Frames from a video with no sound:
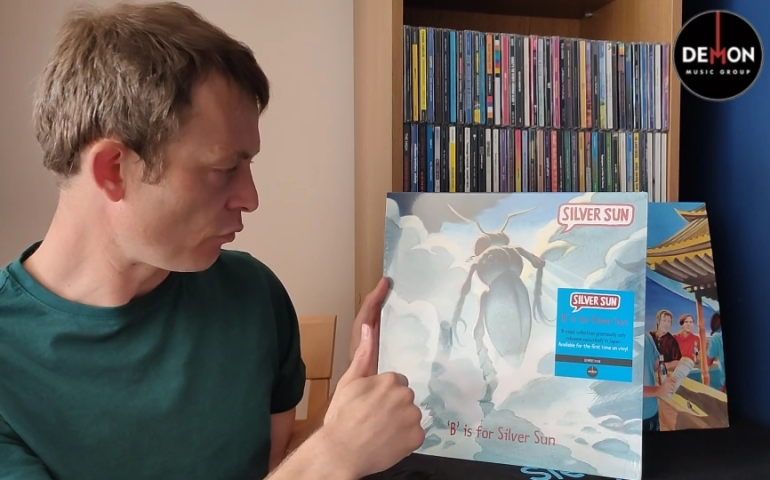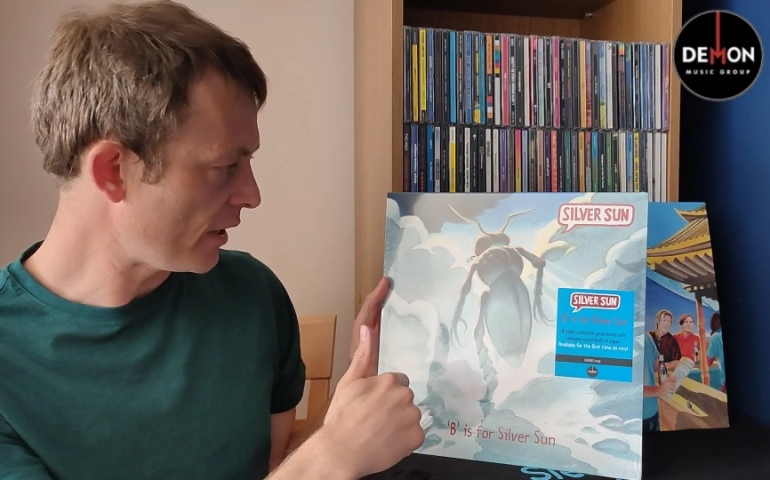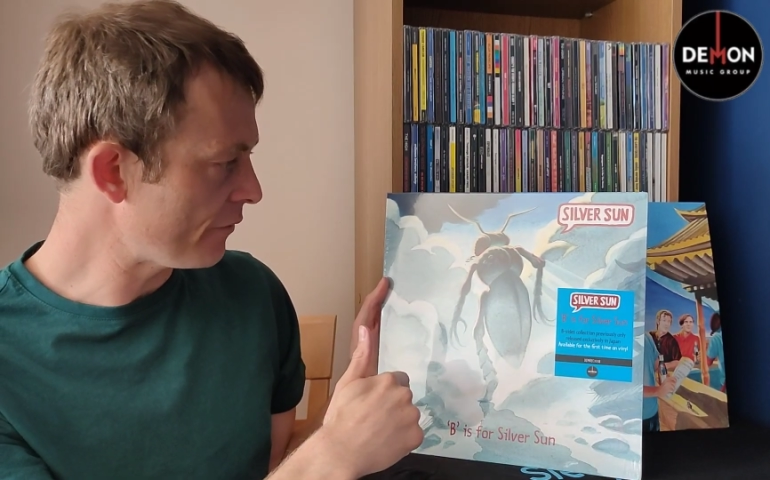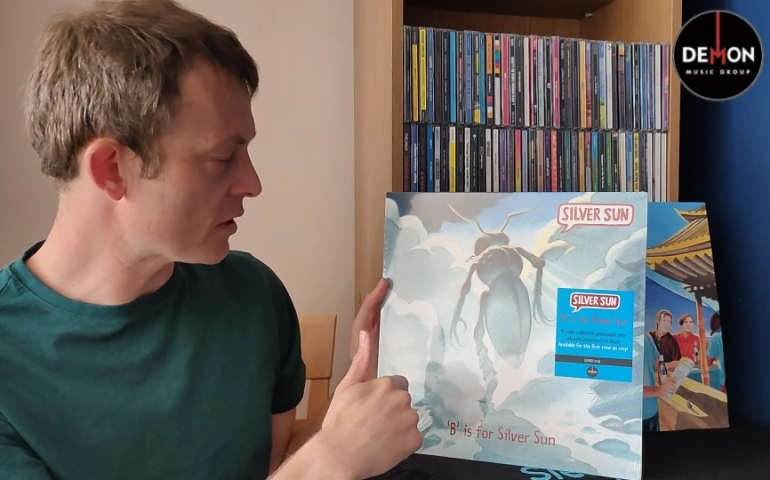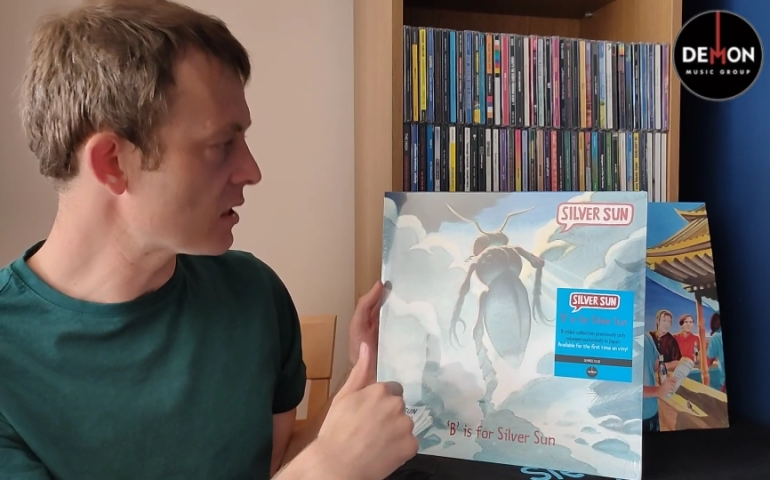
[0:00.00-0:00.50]

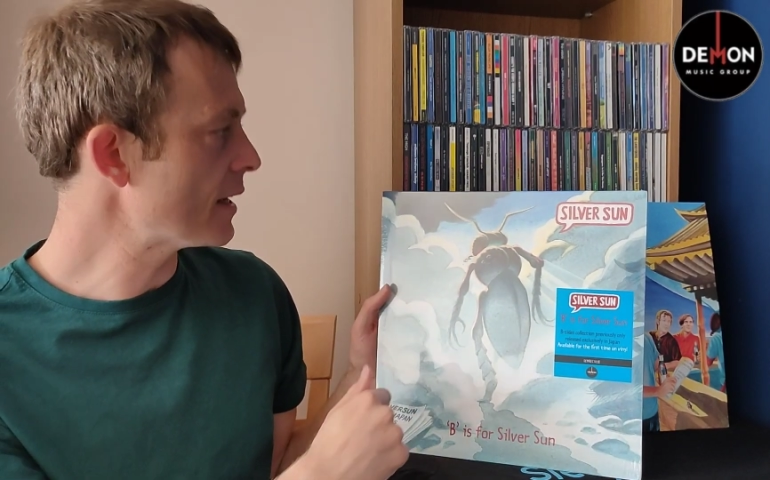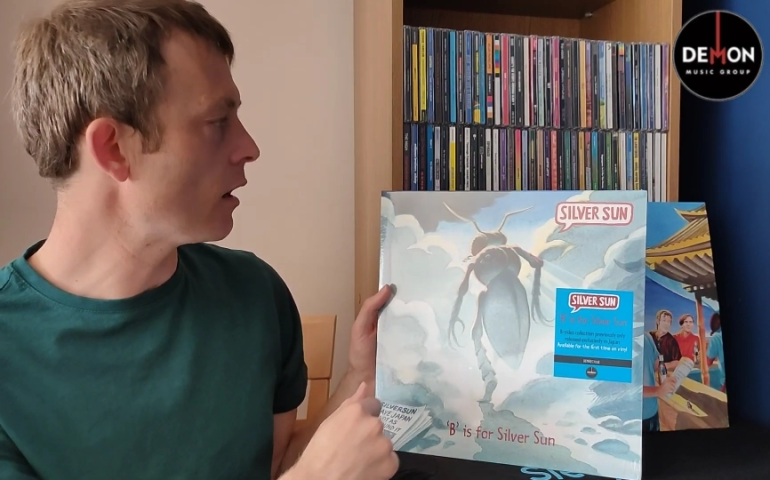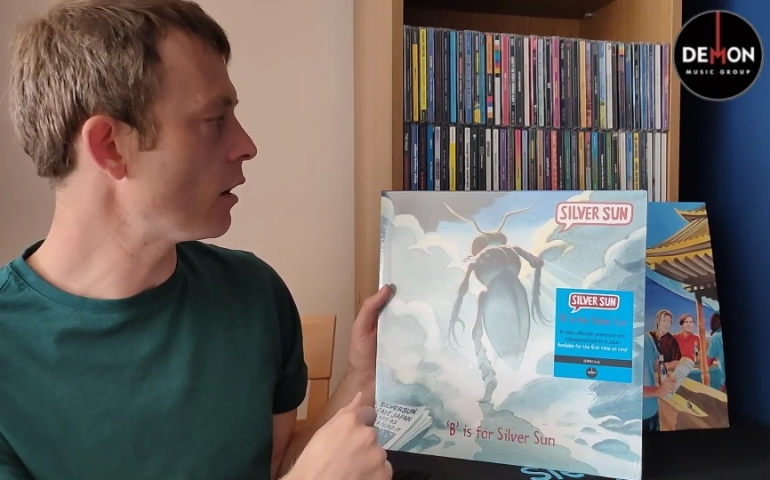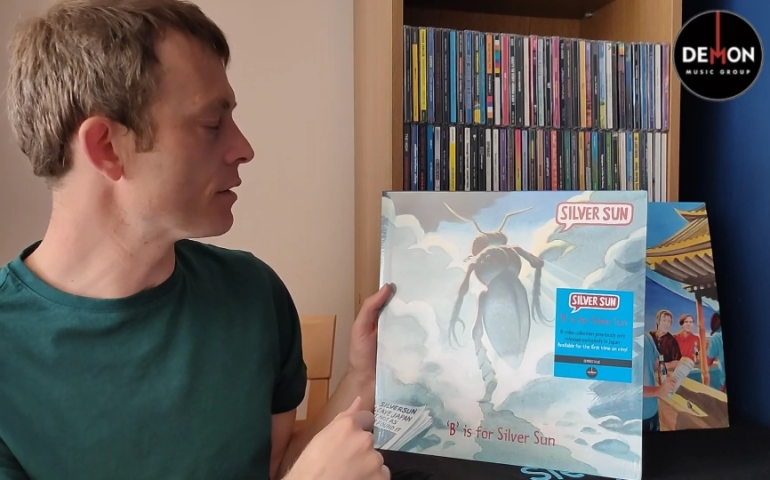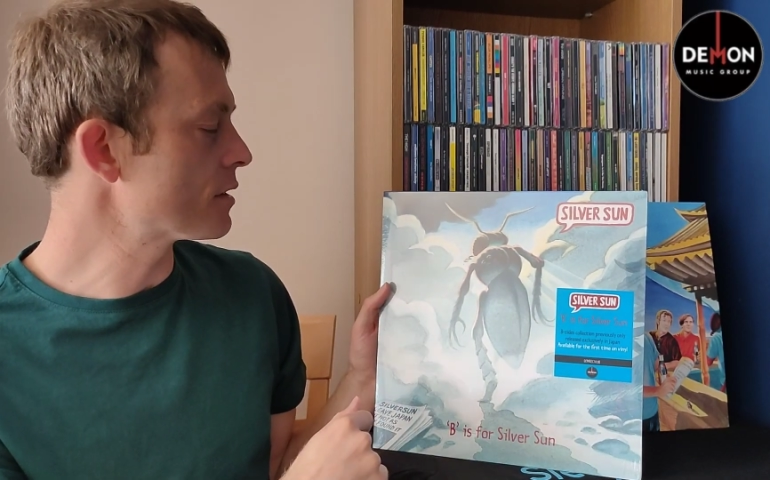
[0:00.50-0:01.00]
previously
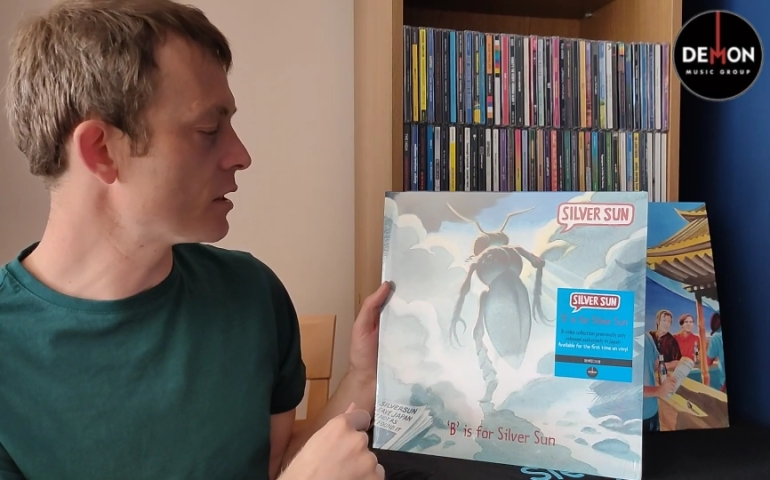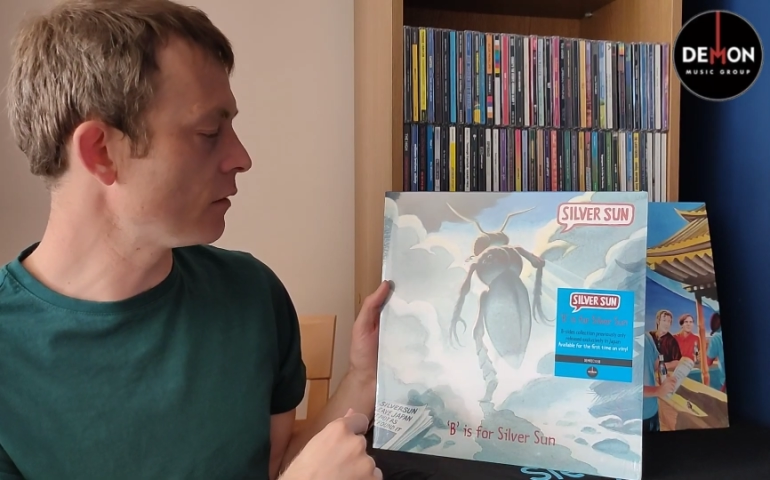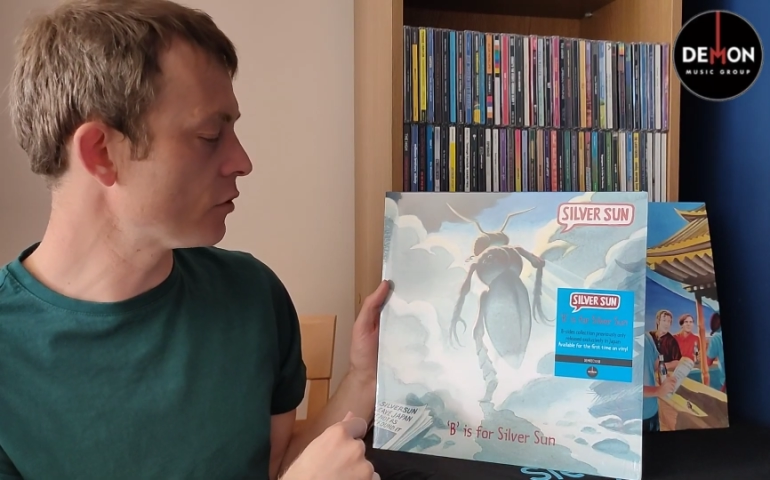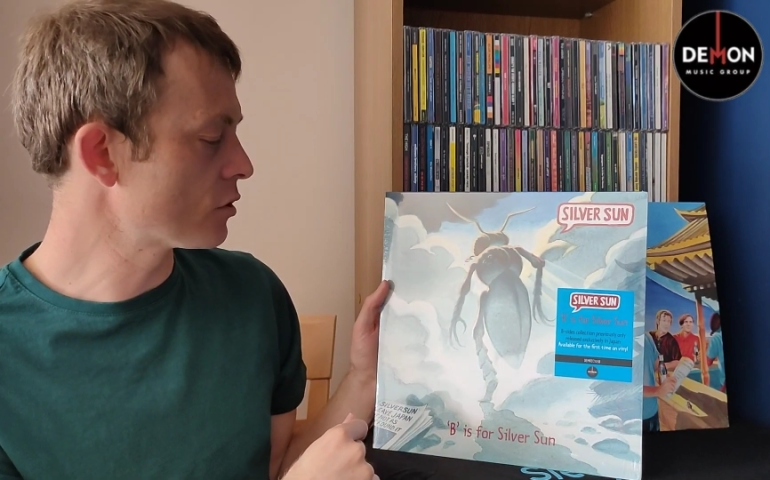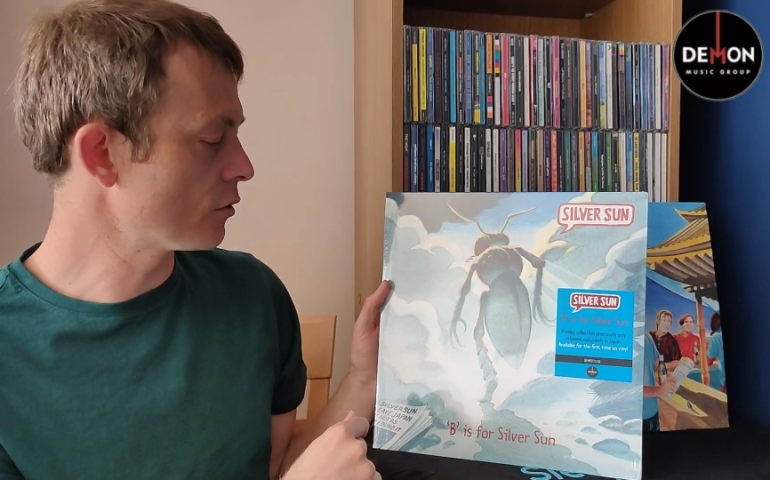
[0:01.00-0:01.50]
on
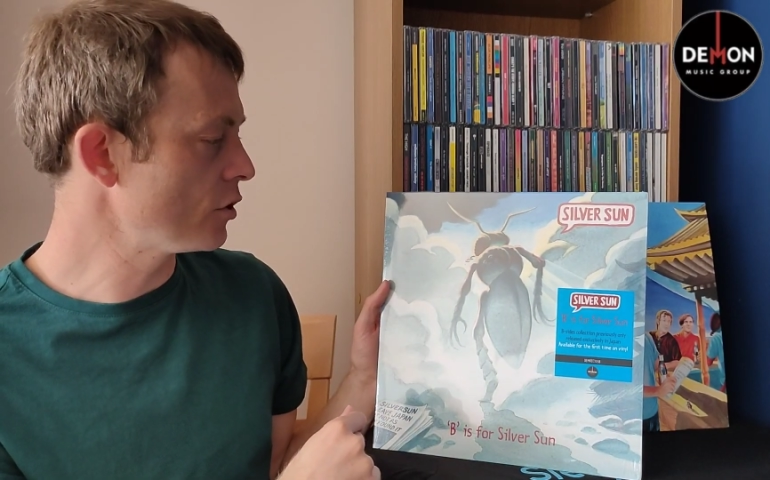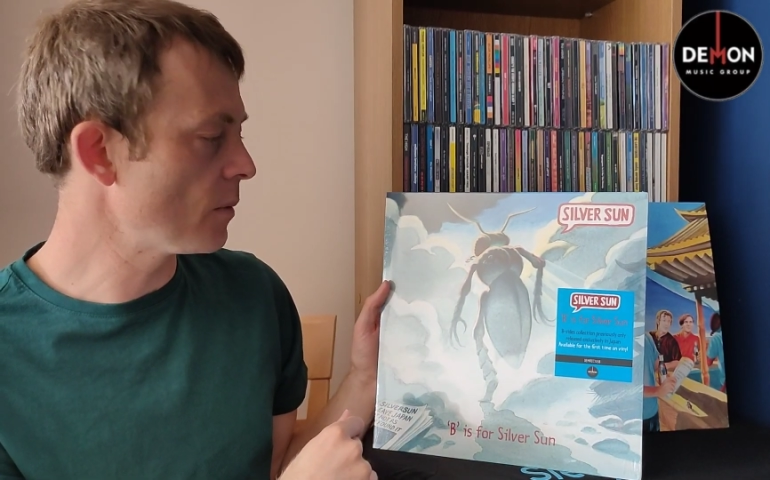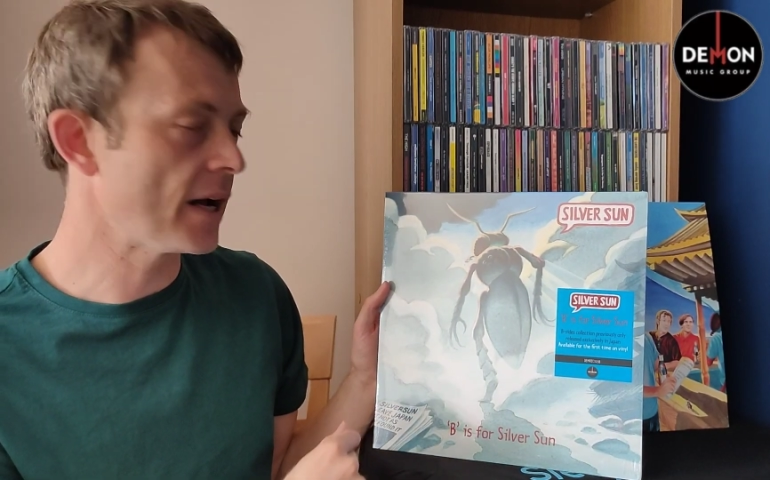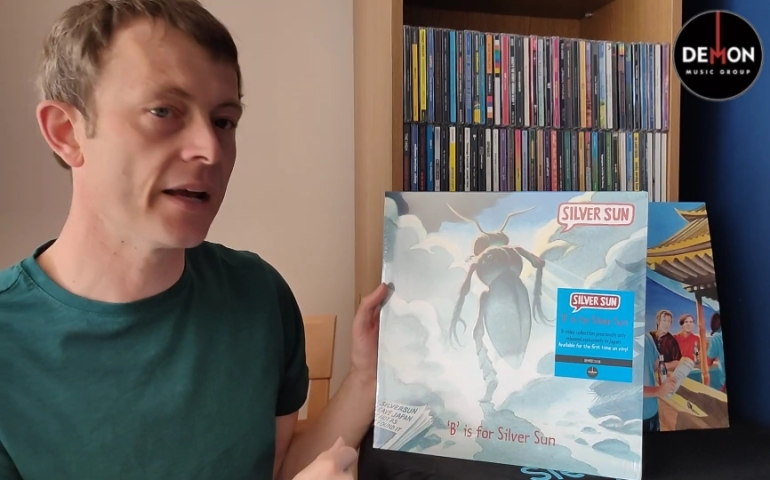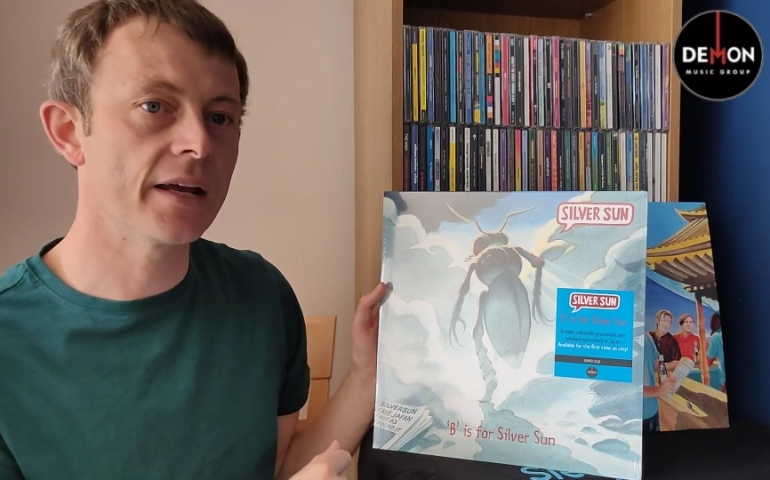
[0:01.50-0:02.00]
Silver Sun,
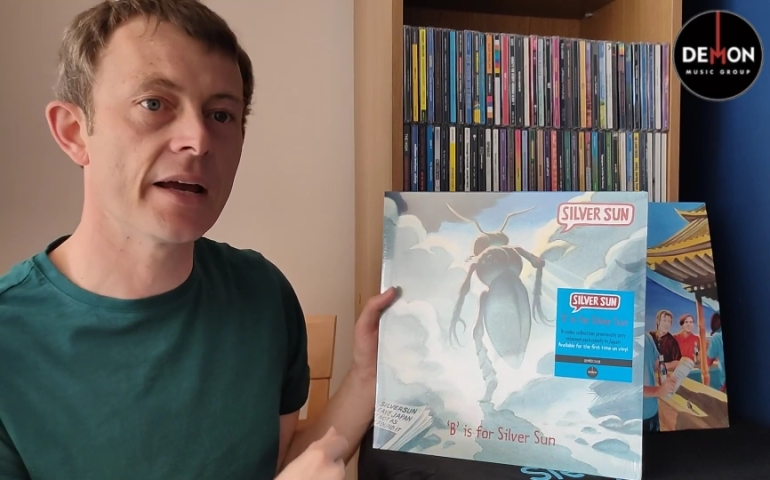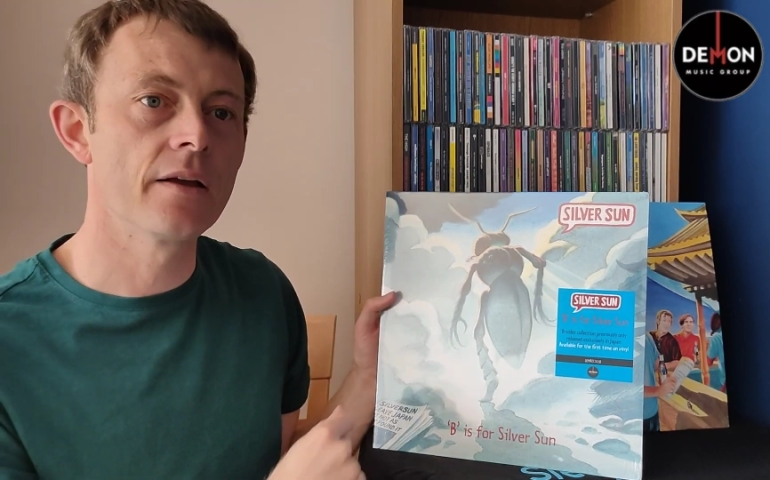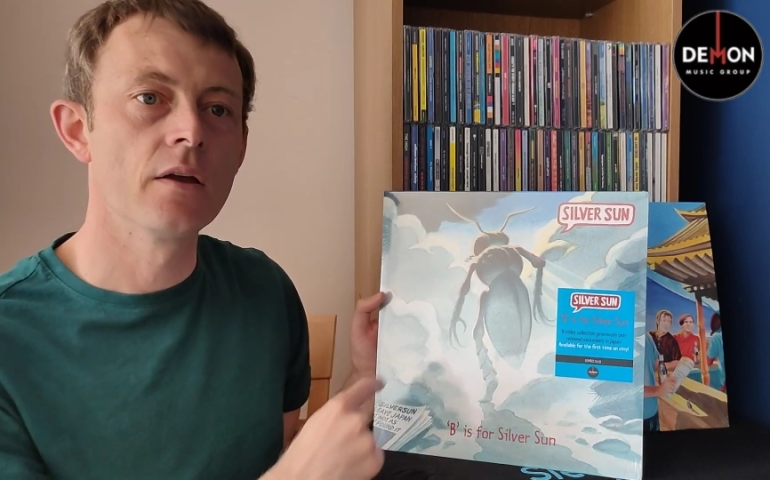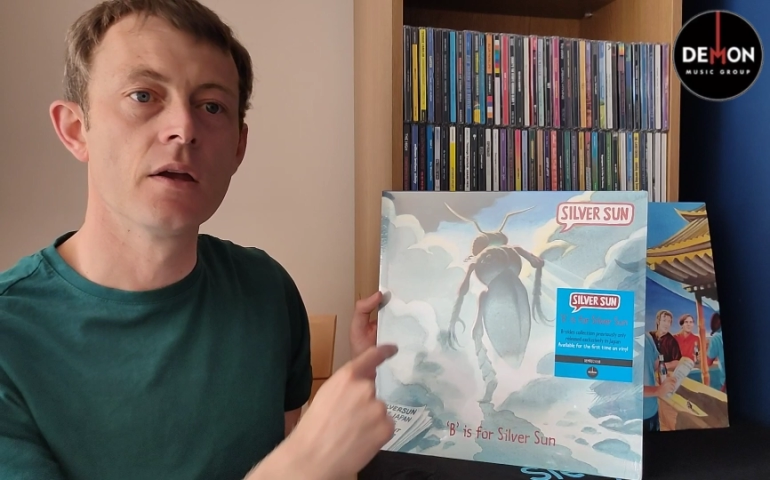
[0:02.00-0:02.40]
You Are Here,